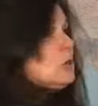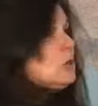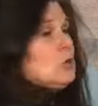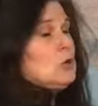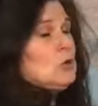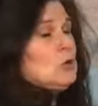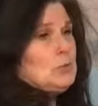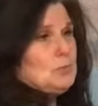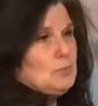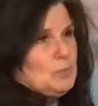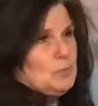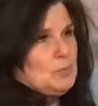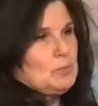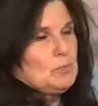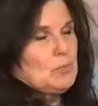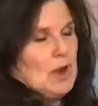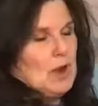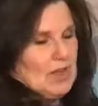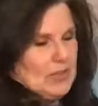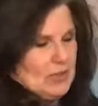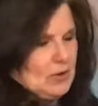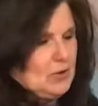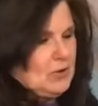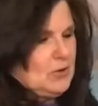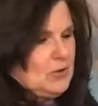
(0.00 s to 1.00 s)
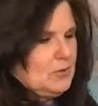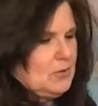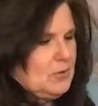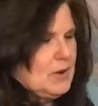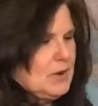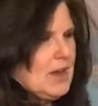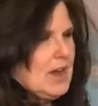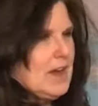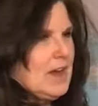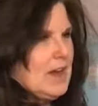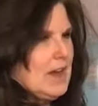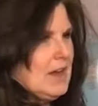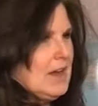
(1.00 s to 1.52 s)
good brother.
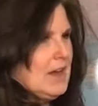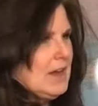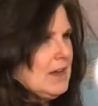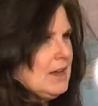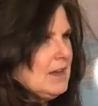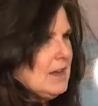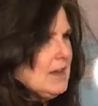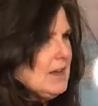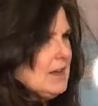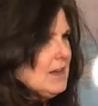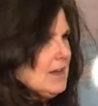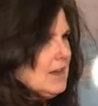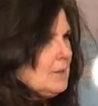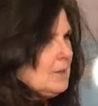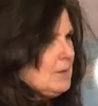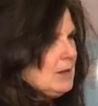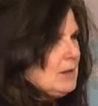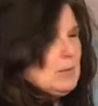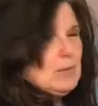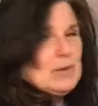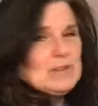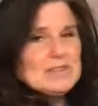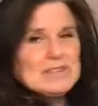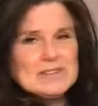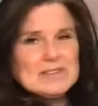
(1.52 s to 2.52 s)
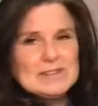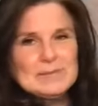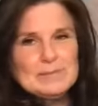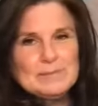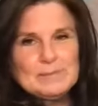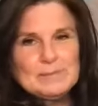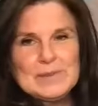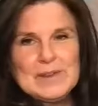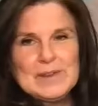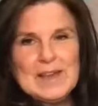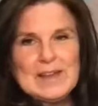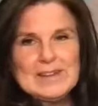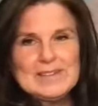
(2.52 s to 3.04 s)

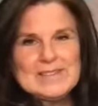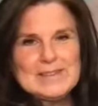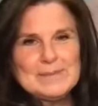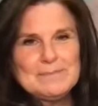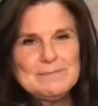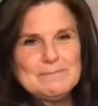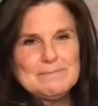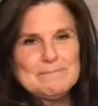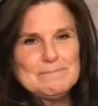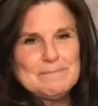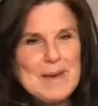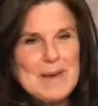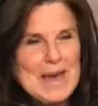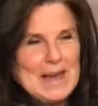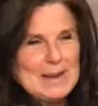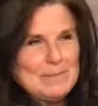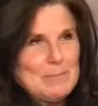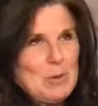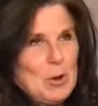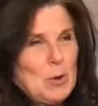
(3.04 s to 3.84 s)
He had some bad